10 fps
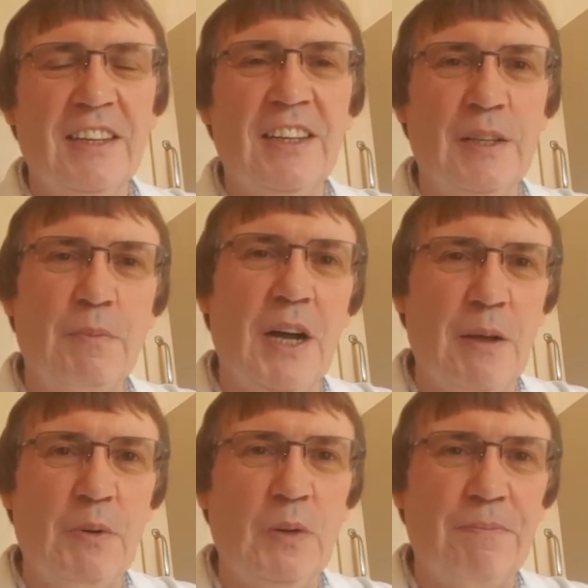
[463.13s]
in the
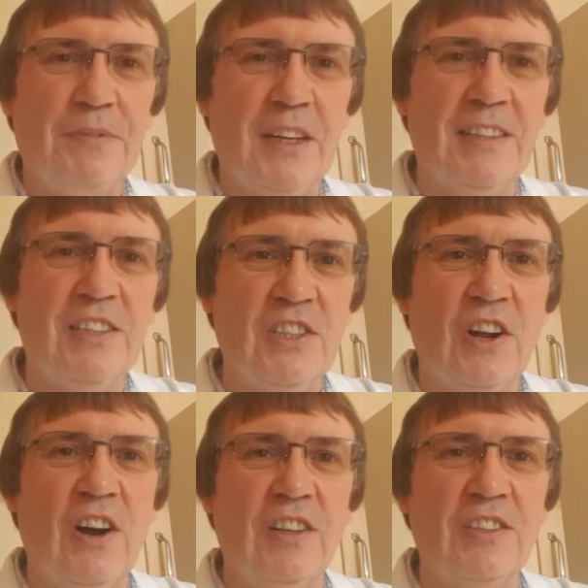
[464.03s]
Bible at the
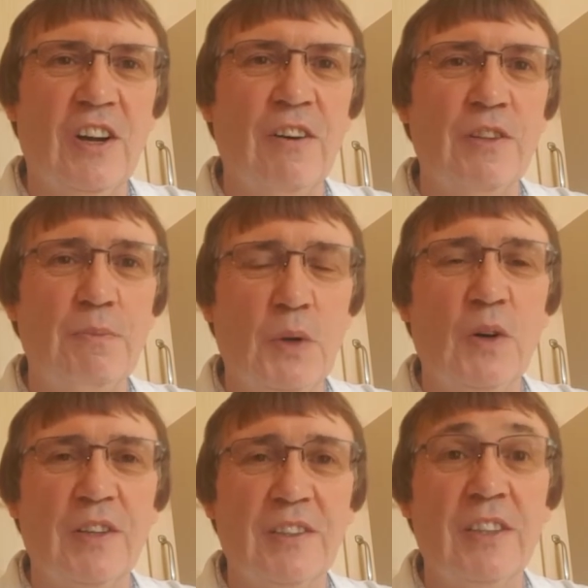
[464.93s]
start of the
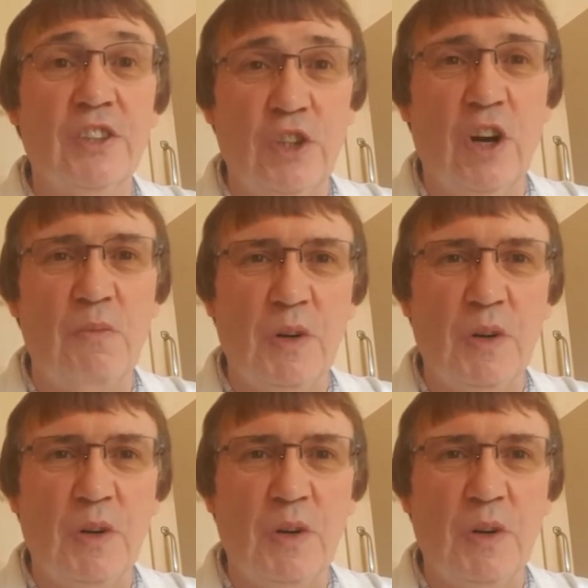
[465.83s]
book that John,